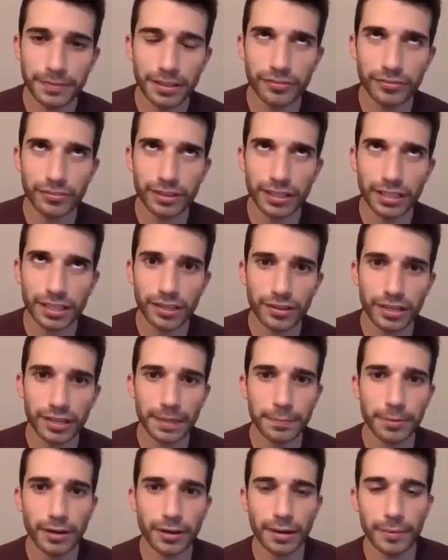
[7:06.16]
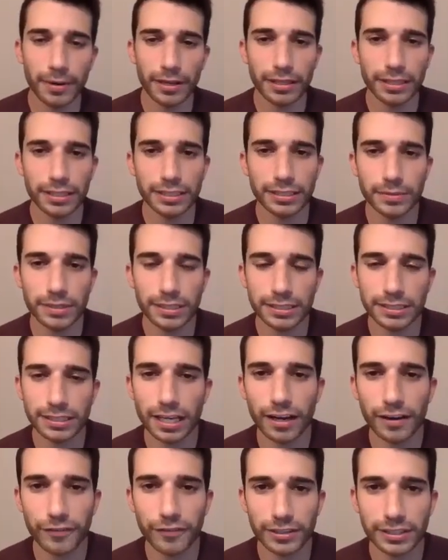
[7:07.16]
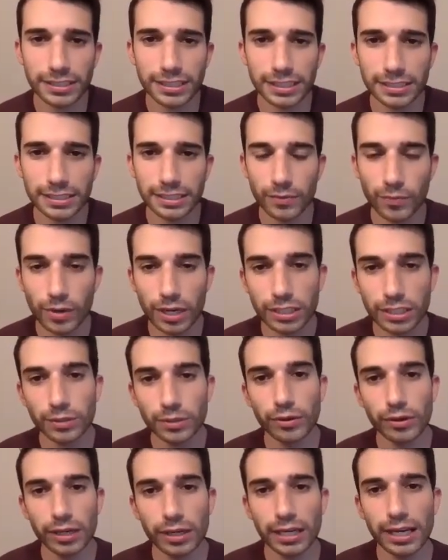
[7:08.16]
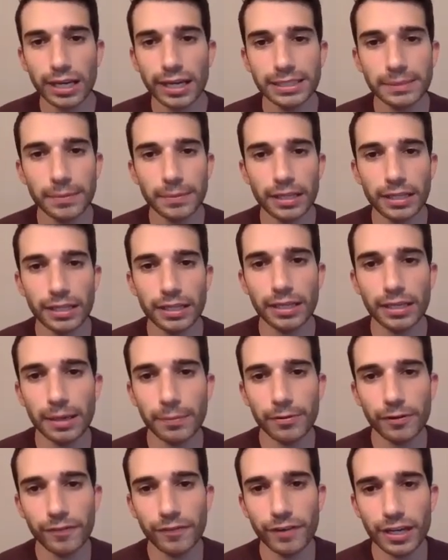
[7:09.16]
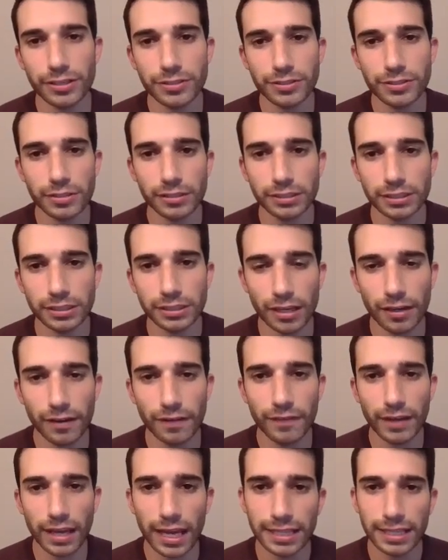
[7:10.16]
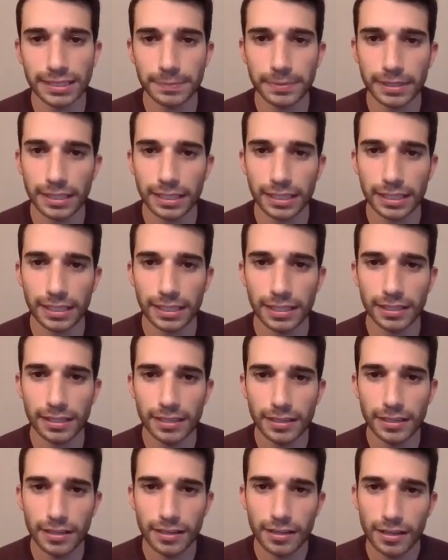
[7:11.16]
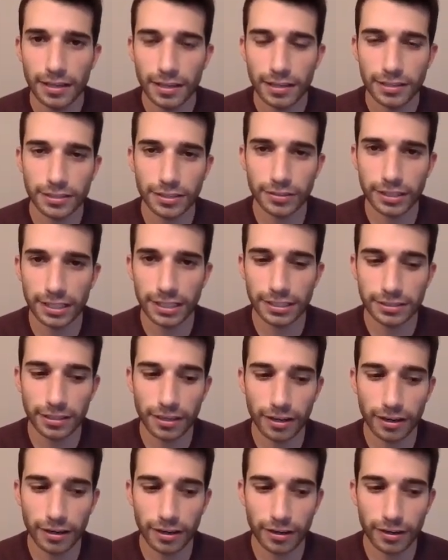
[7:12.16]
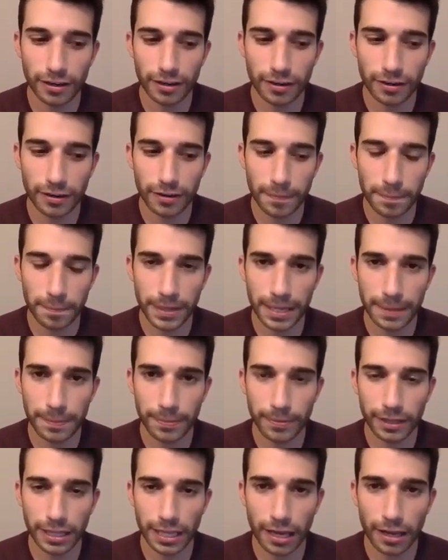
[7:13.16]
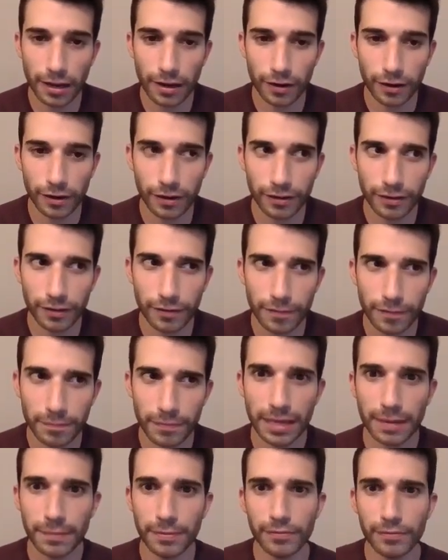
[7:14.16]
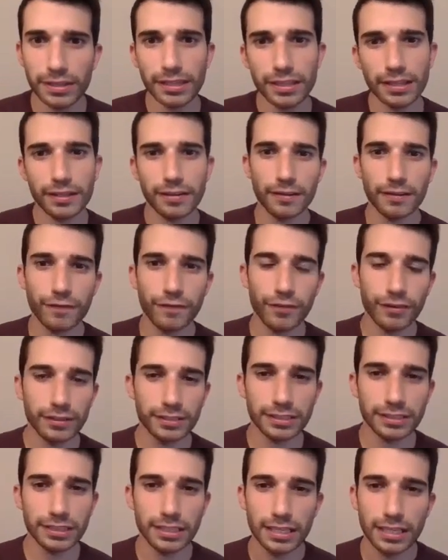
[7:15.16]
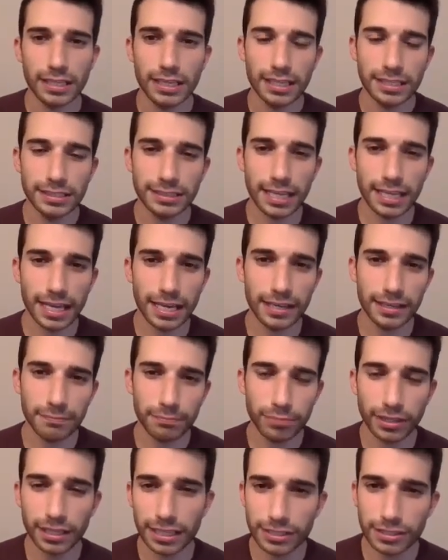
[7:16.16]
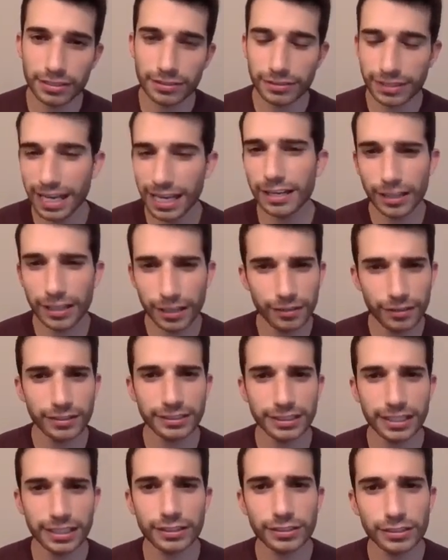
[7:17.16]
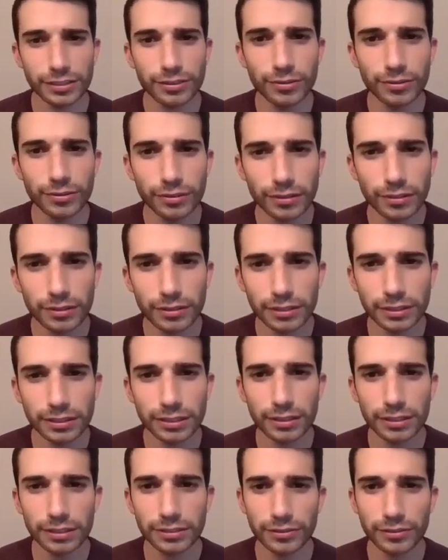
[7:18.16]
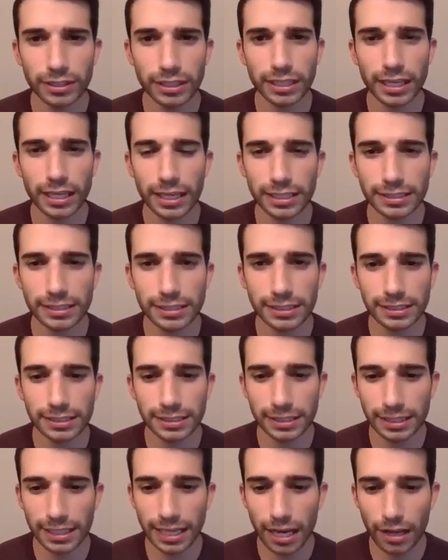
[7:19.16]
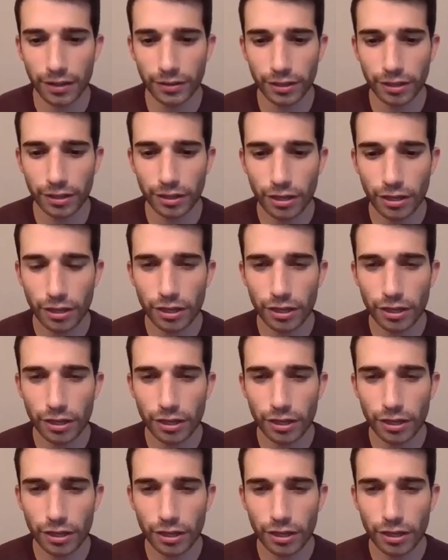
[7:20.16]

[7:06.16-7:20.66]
the really unique part about this week's conference is it was organized by the young professionals of SPE. So these are people that are maybe within the first 10 years at a school. So it's really nice to see how the